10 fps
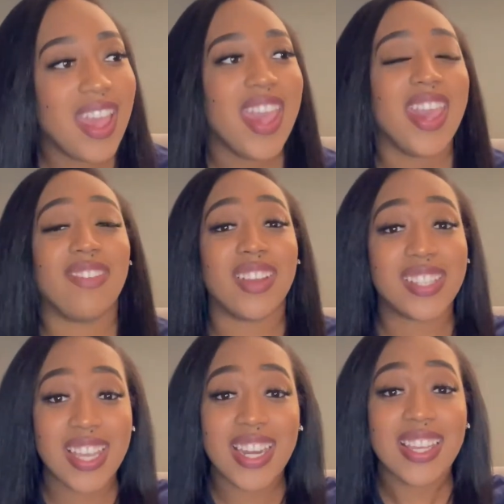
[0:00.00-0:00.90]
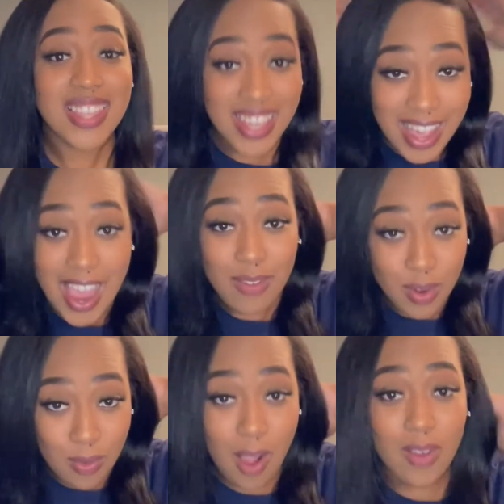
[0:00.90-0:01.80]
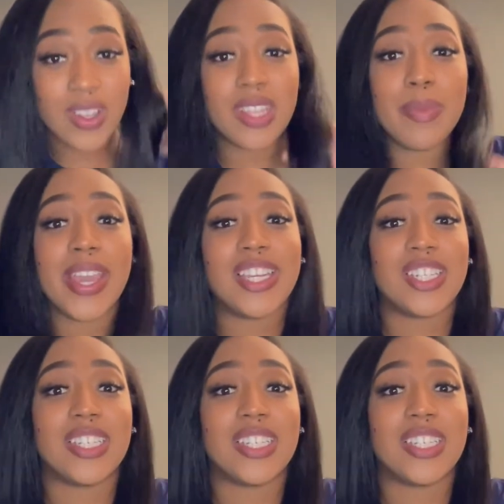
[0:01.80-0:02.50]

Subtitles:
If there's anything ever wrong with the patient,